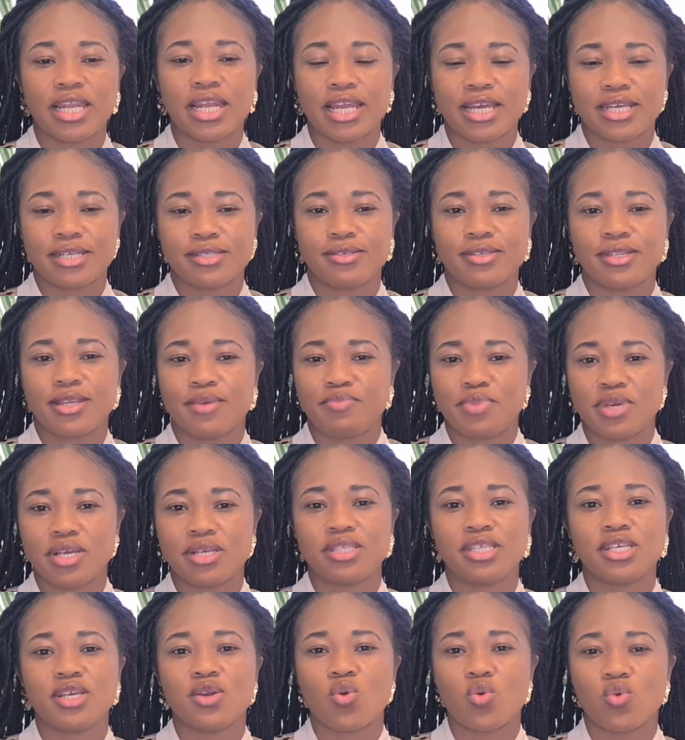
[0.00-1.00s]
linked to the
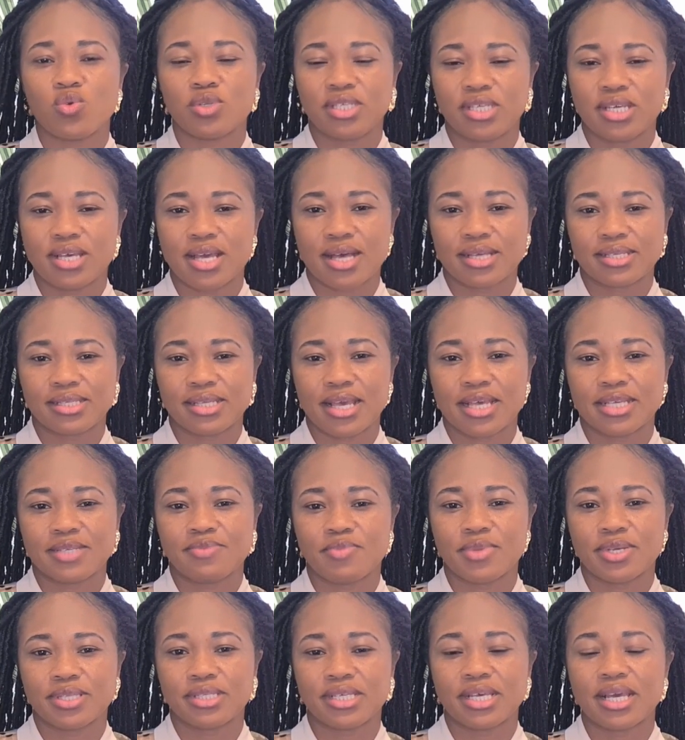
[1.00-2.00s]
PTOT
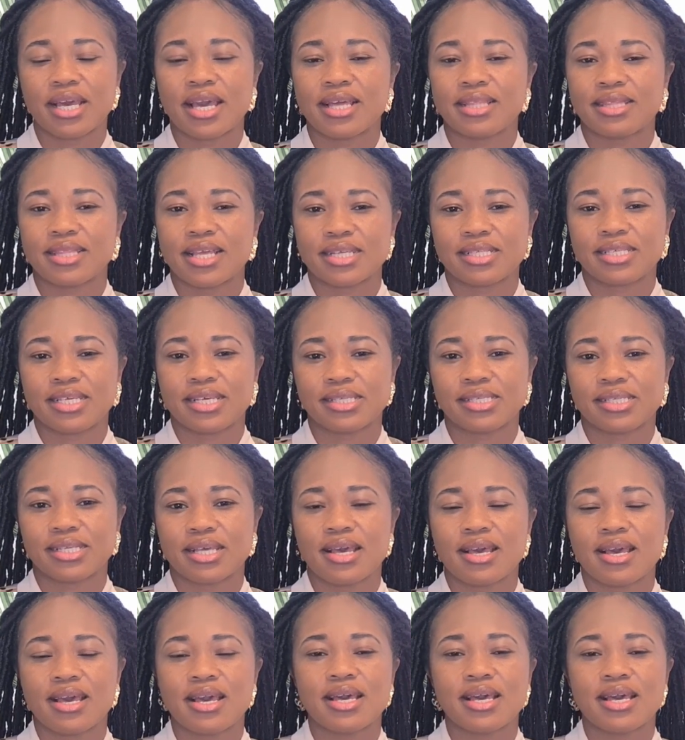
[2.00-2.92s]
assessment, and that is